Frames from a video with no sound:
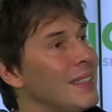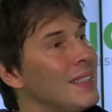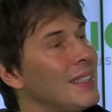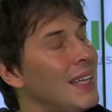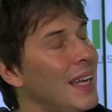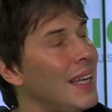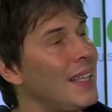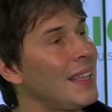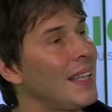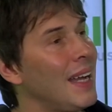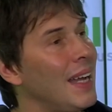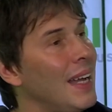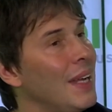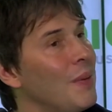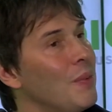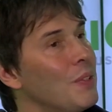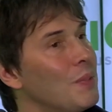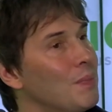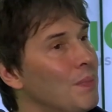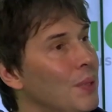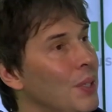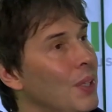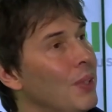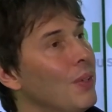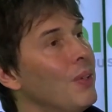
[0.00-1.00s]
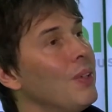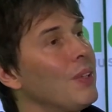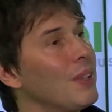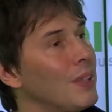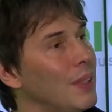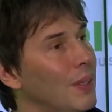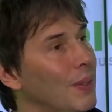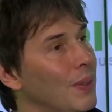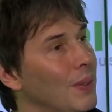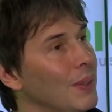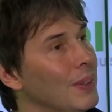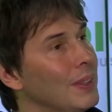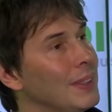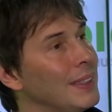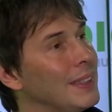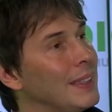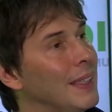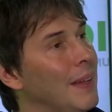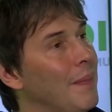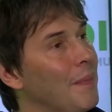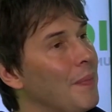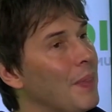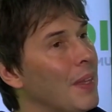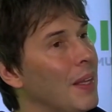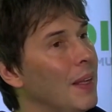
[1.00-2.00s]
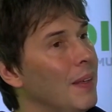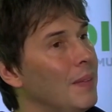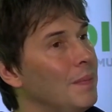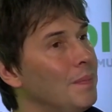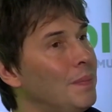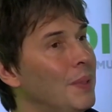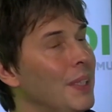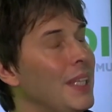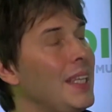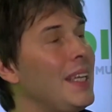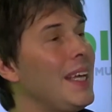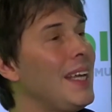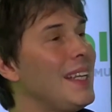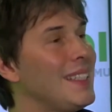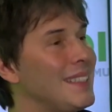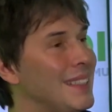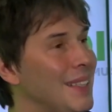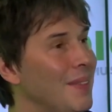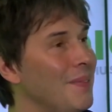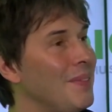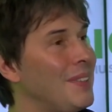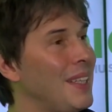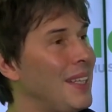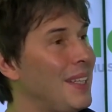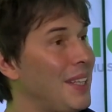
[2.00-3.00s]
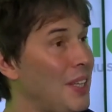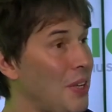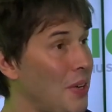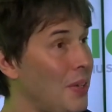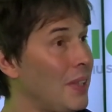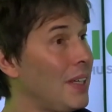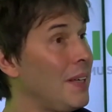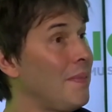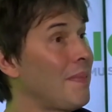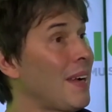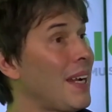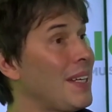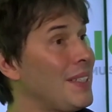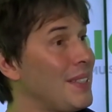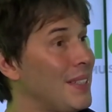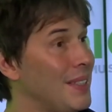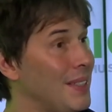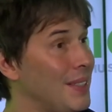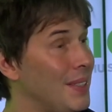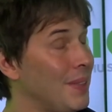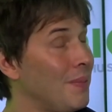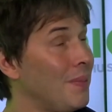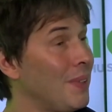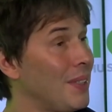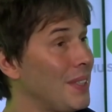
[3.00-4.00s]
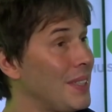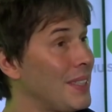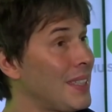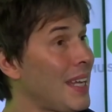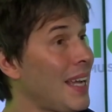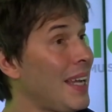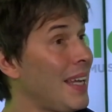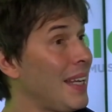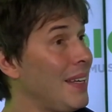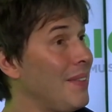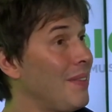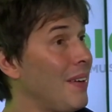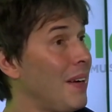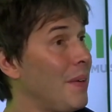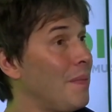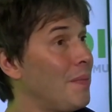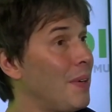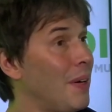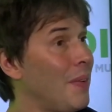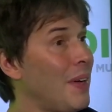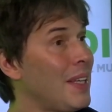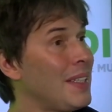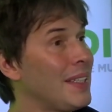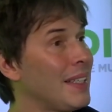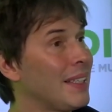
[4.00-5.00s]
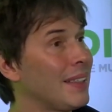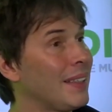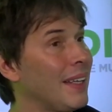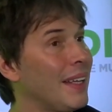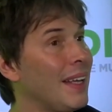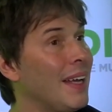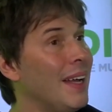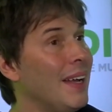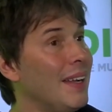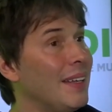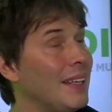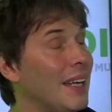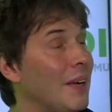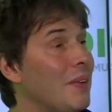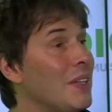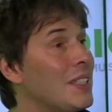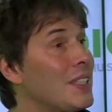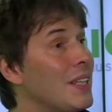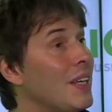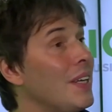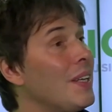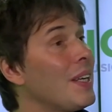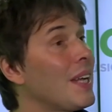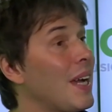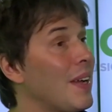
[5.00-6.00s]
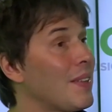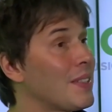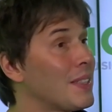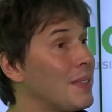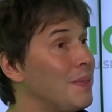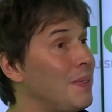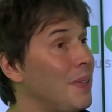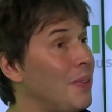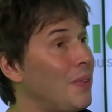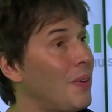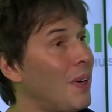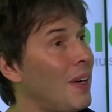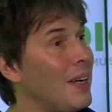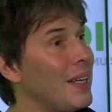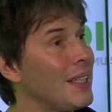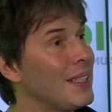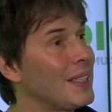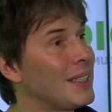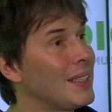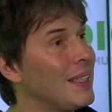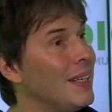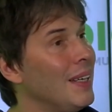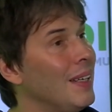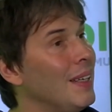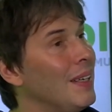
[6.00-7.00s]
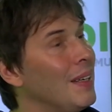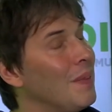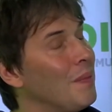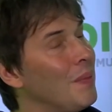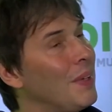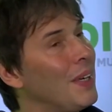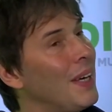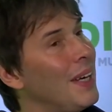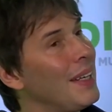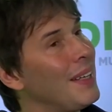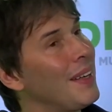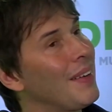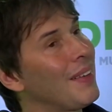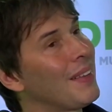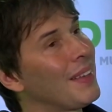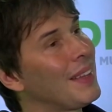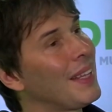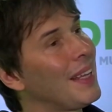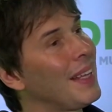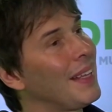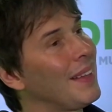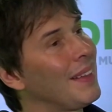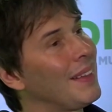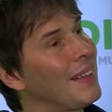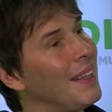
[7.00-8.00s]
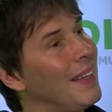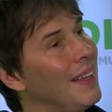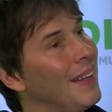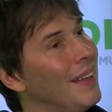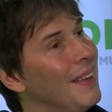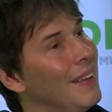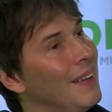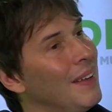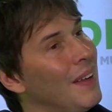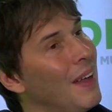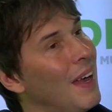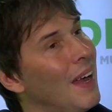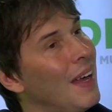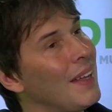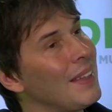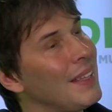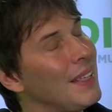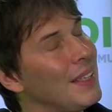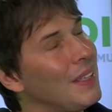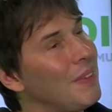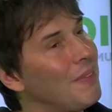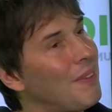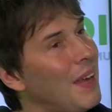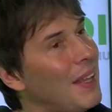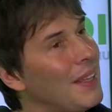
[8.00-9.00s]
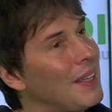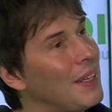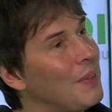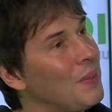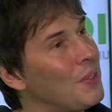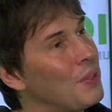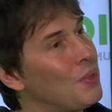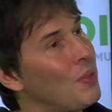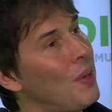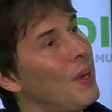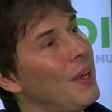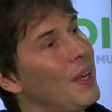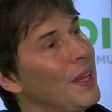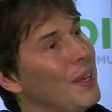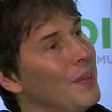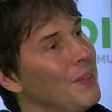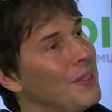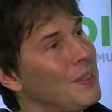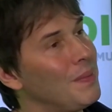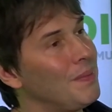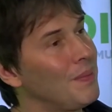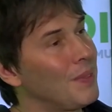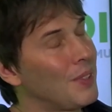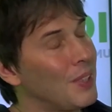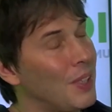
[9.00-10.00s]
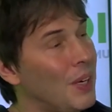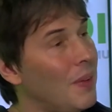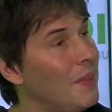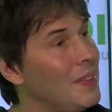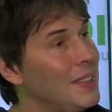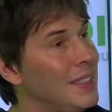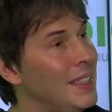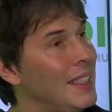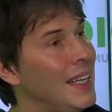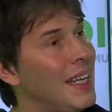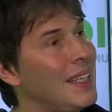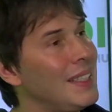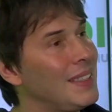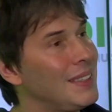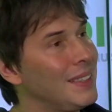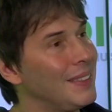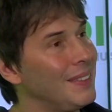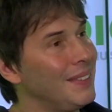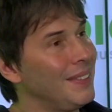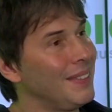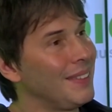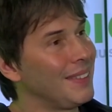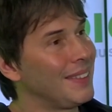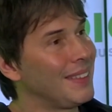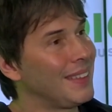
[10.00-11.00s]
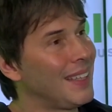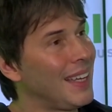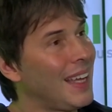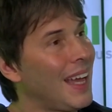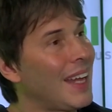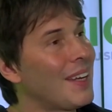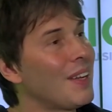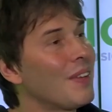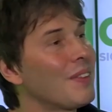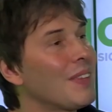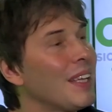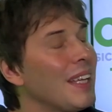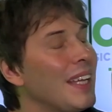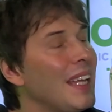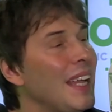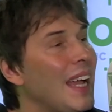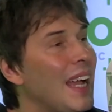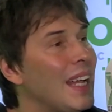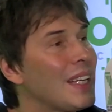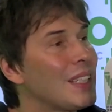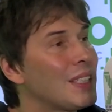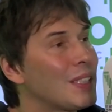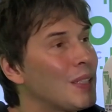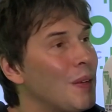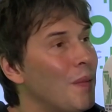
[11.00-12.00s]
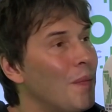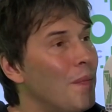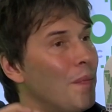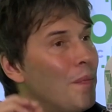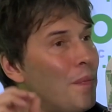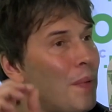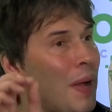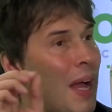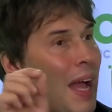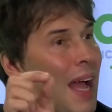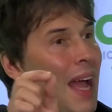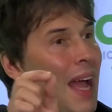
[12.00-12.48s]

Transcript: to say that. It was pure thought, but it's something that you can imagine someone saying very poetically. Now, he turned out to be right, but I think the fact that he was right was coincidental. I don't think he had some